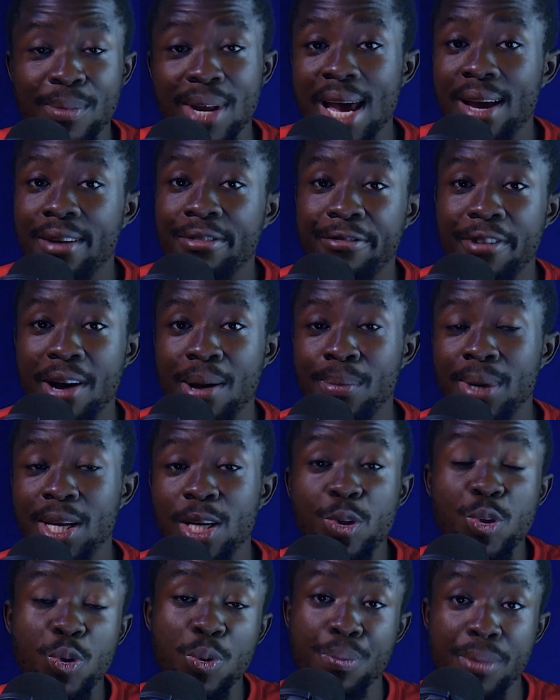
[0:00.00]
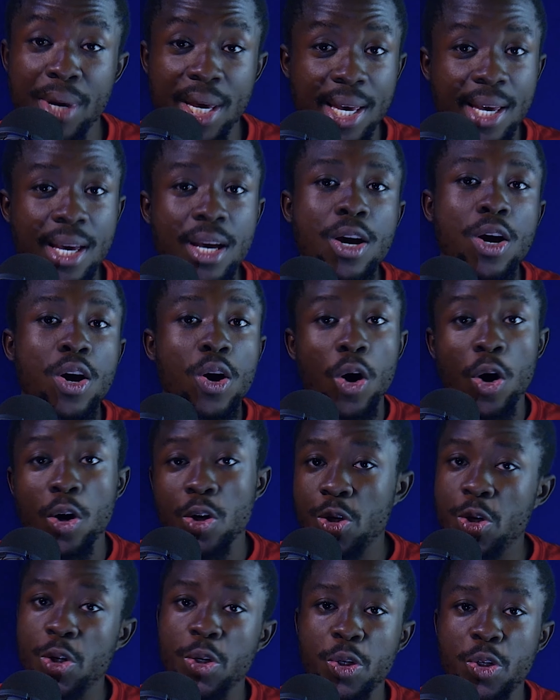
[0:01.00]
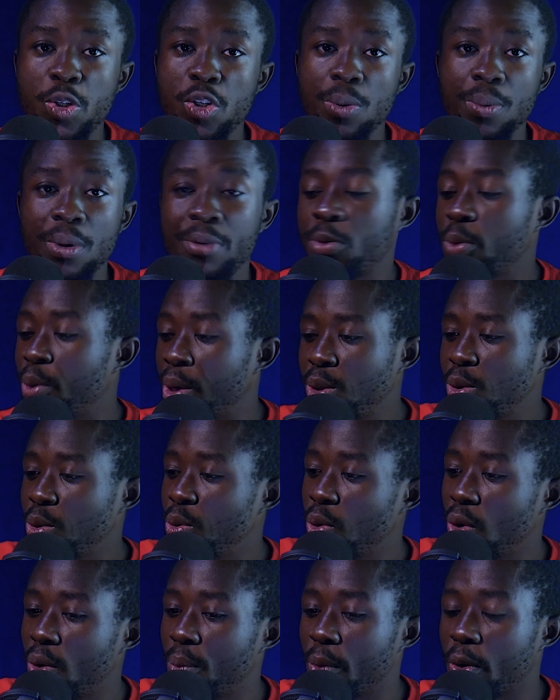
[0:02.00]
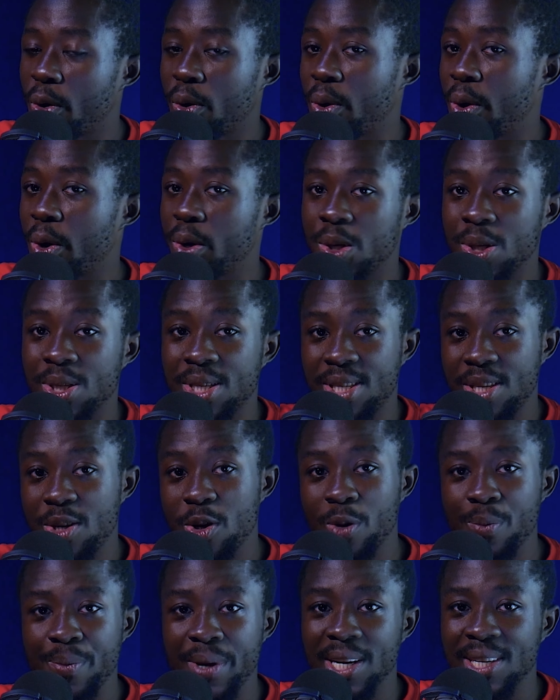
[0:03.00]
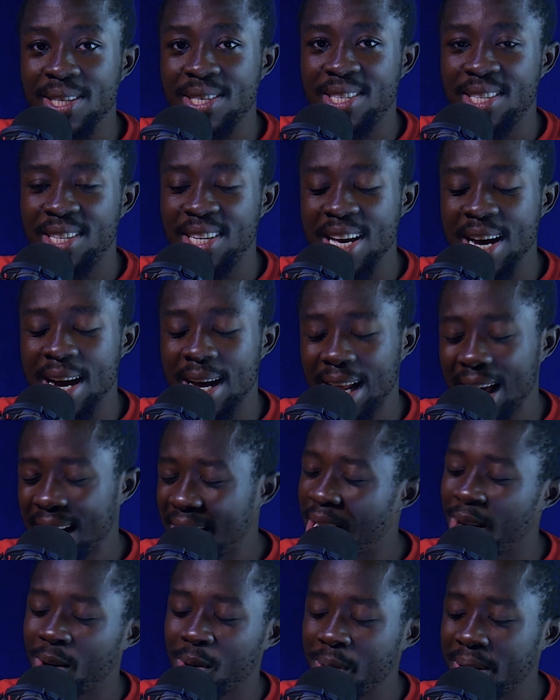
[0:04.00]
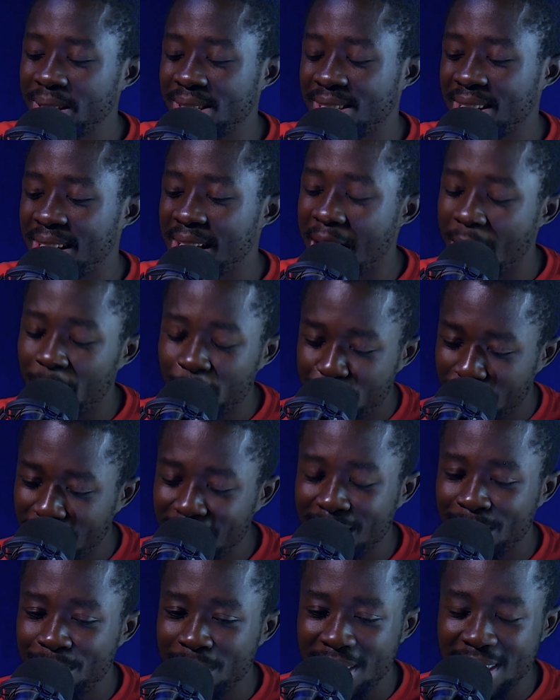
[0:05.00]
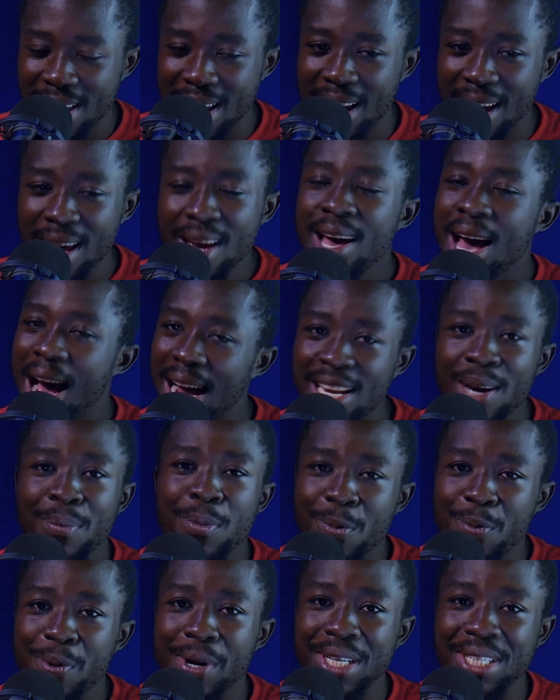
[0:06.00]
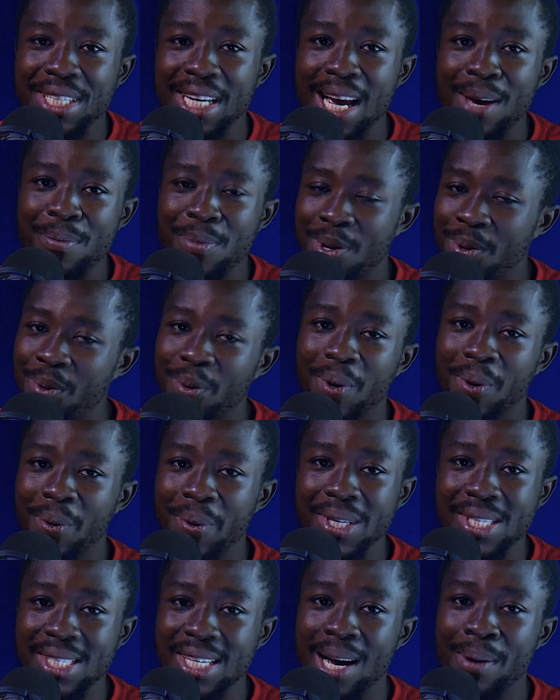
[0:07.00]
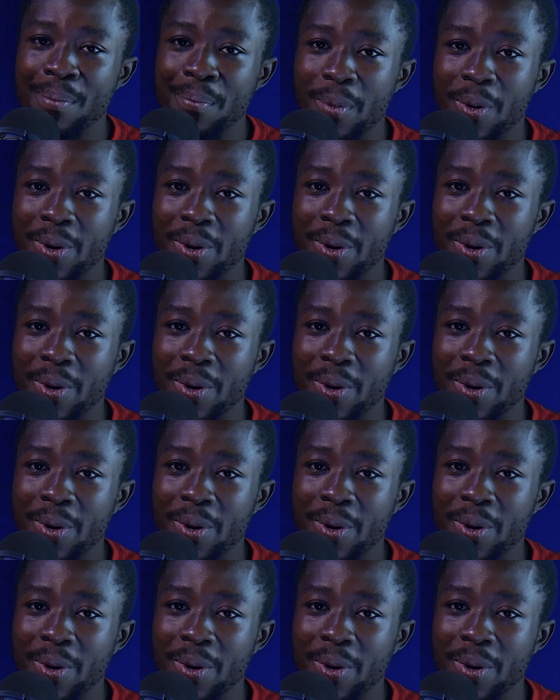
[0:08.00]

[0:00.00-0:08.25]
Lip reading: like family to me on YouTube. If you want to know more, or you see OBL Senior, like I always say, I'll bring him here at the appropriate time. He will always come